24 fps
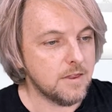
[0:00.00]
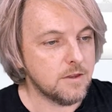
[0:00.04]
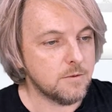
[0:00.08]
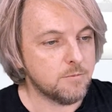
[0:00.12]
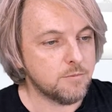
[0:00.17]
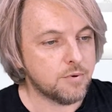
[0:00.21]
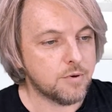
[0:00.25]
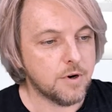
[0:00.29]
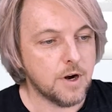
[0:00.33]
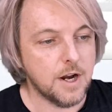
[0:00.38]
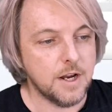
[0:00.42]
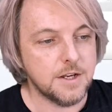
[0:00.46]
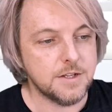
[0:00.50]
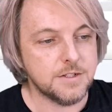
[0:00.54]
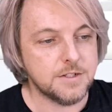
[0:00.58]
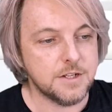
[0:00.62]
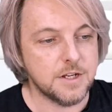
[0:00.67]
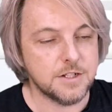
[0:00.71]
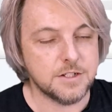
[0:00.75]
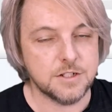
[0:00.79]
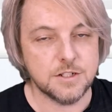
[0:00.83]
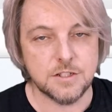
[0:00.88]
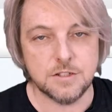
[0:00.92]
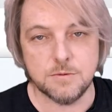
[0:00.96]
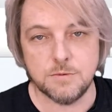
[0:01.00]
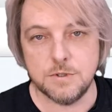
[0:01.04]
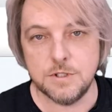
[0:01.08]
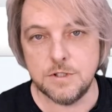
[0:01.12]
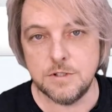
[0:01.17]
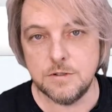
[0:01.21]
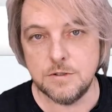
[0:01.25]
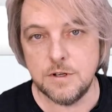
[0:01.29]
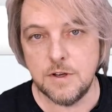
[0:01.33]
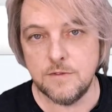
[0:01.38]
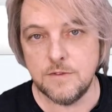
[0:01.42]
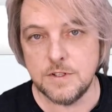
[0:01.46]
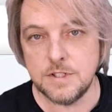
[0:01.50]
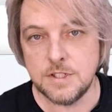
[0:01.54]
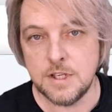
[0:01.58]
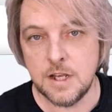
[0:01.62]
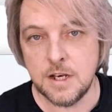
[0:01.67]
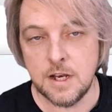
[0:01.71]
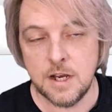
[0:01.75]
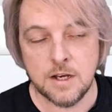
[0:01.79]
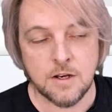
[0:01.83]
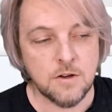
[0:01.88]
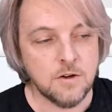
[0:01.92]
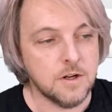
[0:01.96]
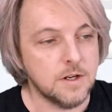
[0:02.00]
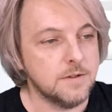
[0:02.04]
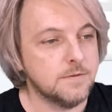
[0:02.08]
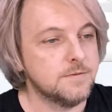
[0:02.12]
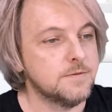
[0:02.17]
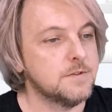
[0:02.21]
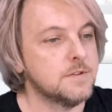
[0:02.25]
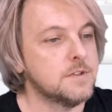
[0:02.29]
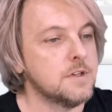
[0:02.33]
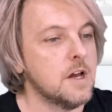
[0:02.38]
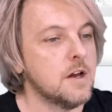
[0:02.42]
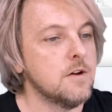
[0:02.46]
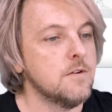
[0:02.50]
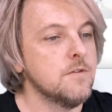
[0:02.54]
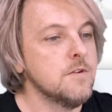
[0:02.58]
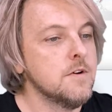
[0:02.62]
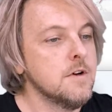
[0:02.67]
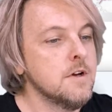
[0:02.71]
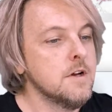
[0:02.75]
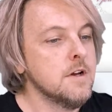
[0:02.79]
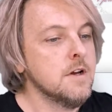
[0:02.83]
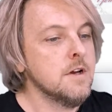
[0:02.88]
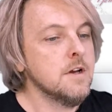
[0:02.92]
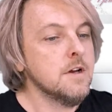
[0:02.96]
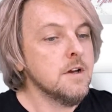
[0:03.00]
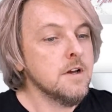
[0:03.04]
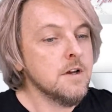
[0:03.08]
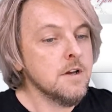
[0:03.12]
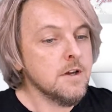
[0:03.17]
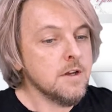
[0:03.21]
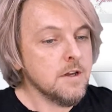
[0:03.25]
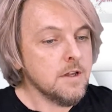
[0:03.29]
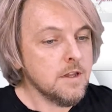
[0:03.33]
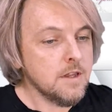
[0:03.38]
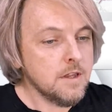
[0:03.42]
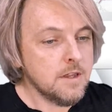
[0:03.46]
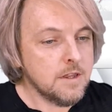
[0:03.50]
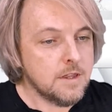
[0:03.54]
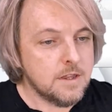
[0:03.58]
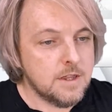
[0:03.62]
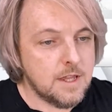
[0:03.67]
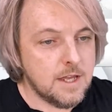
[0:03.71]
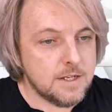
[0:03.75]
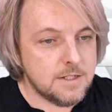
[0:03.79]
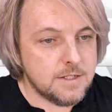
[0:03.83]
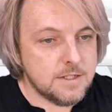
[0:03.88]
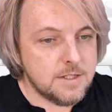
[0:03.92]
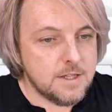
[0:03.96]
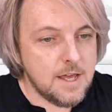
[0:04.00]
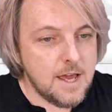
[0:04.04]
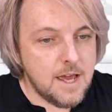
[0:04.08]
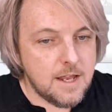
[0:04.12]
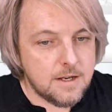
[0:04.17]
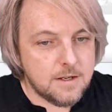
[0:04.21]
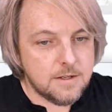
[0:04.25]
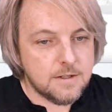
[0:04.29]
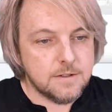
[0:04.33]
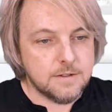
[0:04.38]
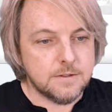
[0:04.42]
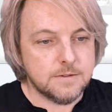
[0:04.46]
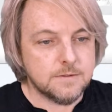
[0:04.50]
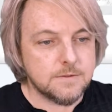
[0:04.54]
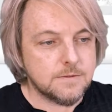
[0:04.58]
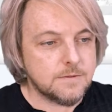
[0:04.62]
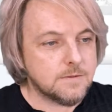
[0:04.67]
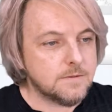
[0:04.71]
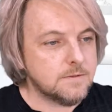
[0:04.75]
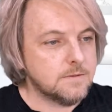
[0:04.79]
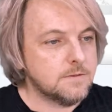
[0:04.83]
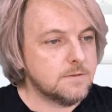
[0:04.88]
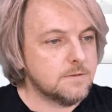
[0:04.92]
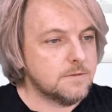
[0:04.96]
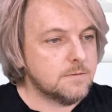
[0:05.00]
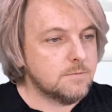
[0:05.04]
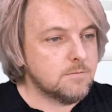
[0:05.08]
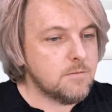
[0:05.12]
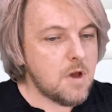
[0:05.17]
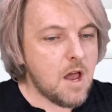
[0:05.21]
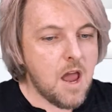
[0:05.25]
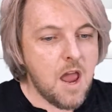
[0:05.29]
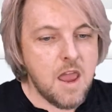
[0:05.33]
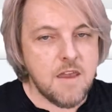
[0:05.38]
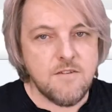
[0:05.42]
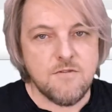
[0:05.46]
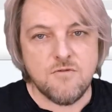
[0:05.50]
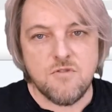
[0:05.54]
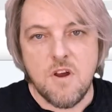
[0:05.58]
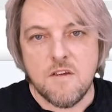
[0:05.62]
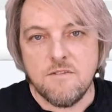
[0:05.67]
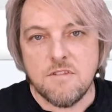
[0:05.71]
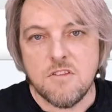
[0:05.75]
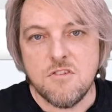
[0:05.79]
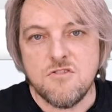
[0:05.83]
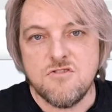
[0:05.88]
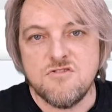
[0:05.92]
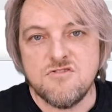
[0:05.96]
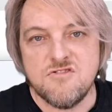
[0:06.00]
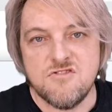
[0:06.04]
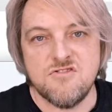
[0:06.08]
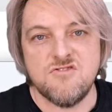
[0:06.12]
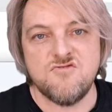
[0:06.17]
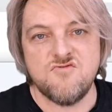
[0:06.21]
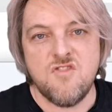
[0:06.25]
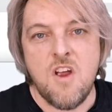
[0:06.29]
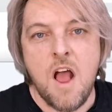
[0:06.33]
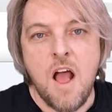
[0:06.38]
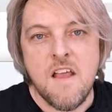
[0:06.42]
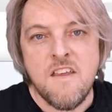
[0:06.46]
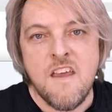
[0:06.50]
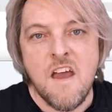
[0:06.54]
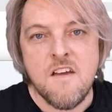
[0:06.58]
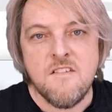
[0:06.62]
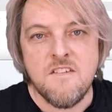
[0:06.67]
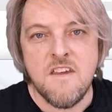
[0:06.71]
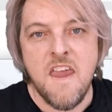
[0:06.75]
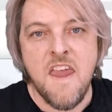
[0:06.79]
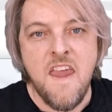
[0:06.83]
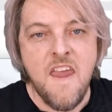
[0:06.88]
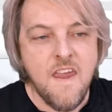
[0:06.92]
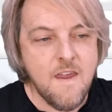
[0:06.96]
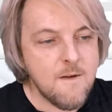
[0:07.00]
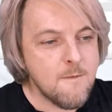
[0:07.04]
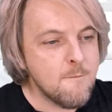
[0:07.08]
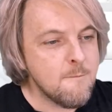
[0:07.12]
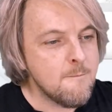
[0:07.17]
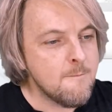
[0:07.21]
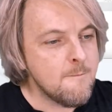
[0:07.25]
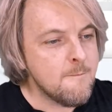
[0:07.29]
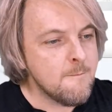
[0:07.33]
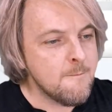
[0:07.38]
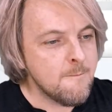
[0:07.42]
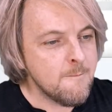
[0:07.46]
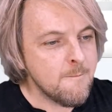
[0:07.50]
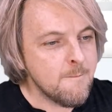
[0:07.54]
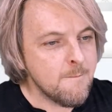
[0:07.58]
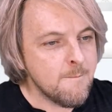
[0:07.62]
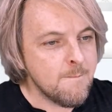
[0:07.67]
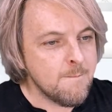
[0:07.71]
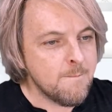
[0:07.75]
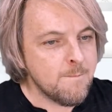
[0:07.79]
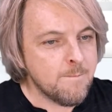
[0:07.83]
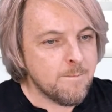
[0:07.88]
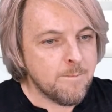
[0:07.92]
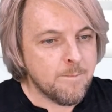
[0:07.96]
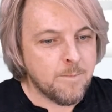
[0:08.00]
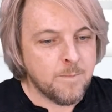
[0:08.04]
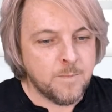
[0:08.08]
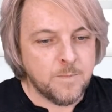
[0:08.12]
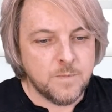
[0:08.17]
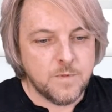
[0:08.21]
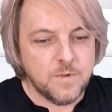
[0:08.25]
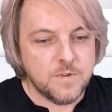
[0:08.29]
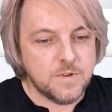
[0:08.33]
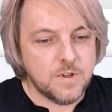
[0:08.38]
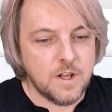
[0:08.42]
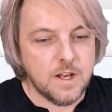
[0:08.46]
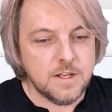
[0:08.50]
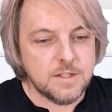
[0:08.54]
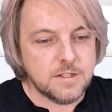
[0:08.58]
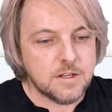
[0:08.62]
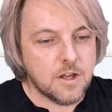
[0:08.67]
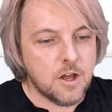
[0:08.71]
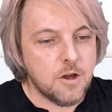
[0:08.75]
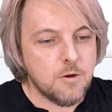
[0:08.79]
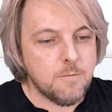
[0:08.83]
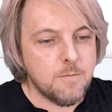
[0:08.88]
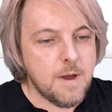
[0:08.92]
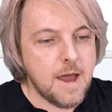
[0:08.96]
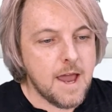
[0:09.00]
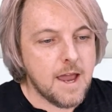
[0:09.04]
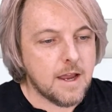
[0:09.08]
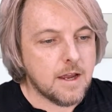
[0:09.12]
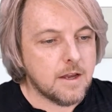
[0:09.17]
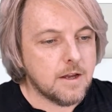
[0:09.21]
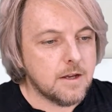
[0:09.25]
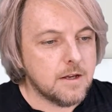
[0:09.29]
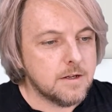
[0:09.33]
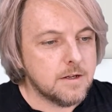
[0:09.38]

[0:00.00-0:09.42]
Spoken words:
the praise sessions we do every Saturday night. So that's that. Behavior Revolution Australia, yeah. So let's go back